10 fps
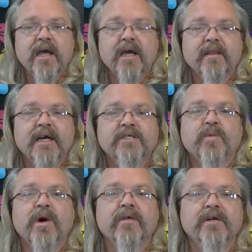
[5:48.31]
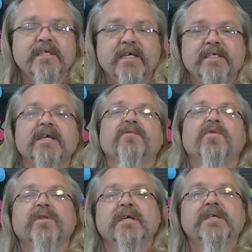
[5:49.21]
and that's why they're testing
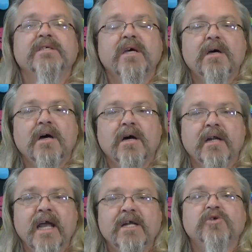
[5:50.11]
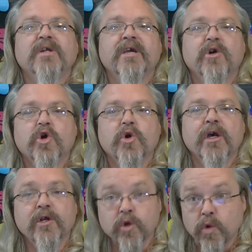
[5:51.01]
for these uh, naturally
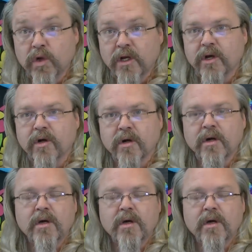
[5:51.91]
occurring nuclear